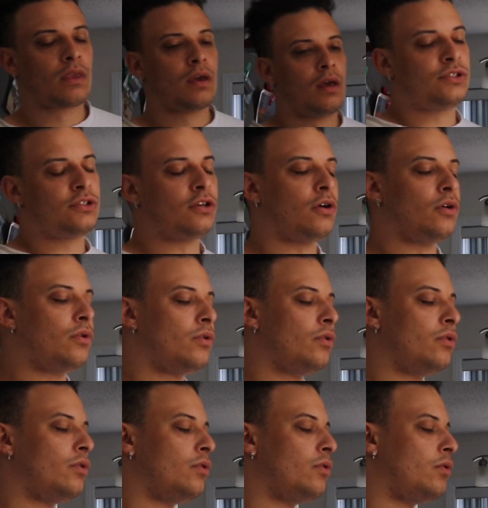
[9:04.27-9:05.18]

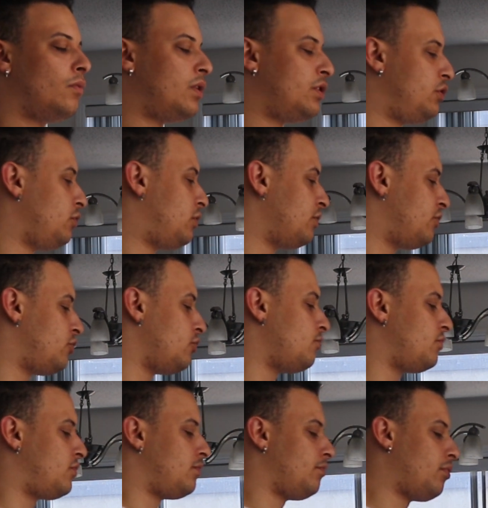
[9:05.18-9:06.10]
So what you
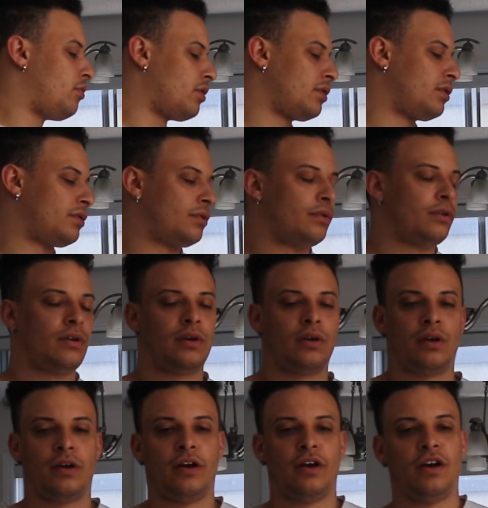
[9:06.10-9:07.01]
consume is important.
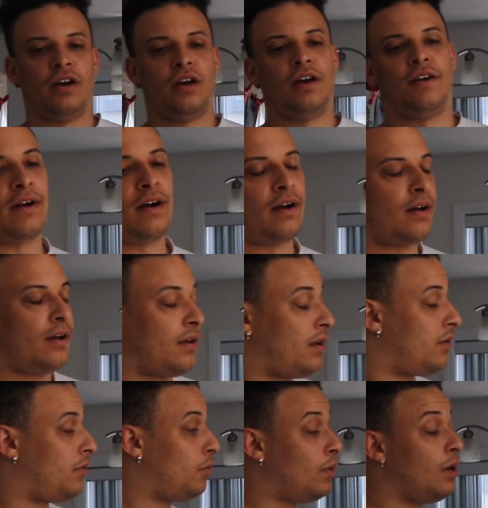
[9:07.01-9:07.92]

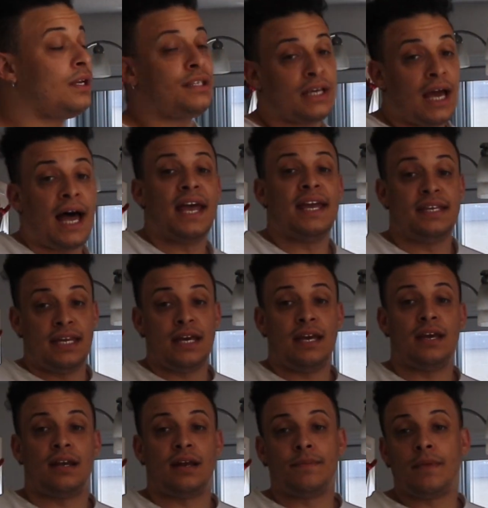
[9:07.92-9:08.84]
Which I
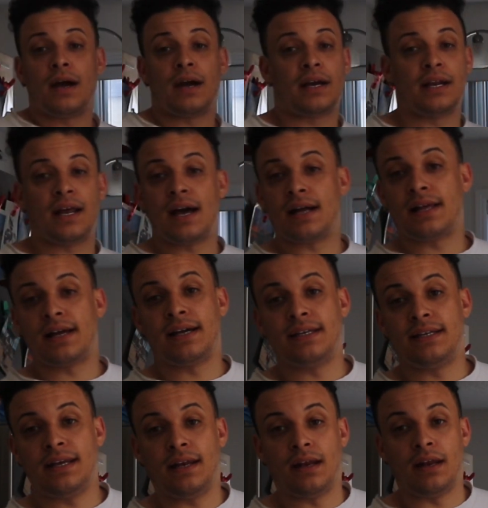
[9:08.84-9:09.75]
did. I'm not gonna act like
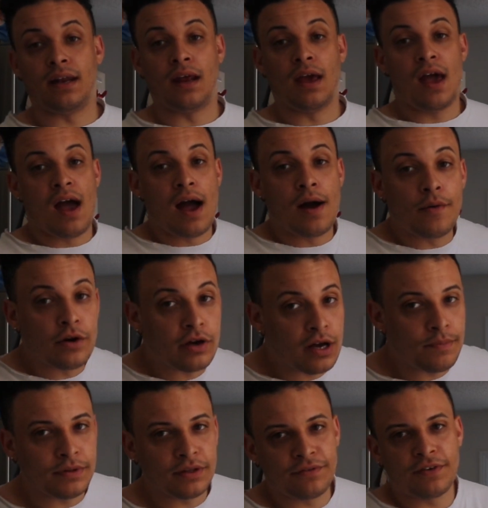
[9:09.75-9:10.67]
I didn't. I woke
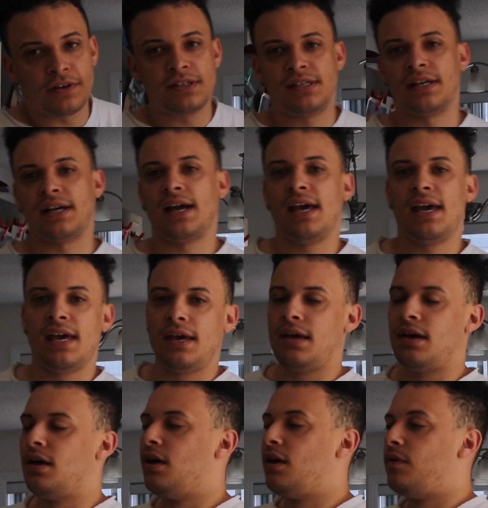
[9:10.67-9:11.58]
up and the first thing I
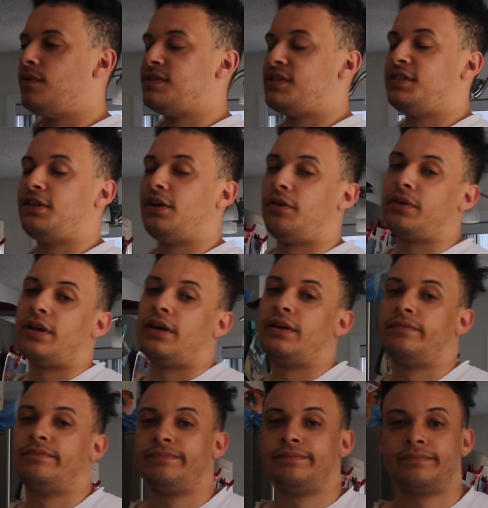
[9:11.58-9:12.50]
ate was a
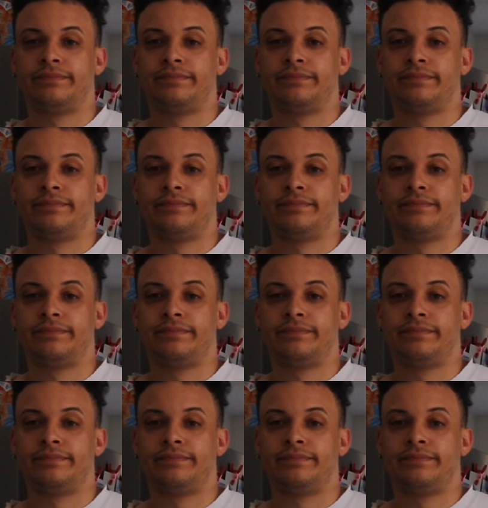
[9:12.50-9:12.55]
donut.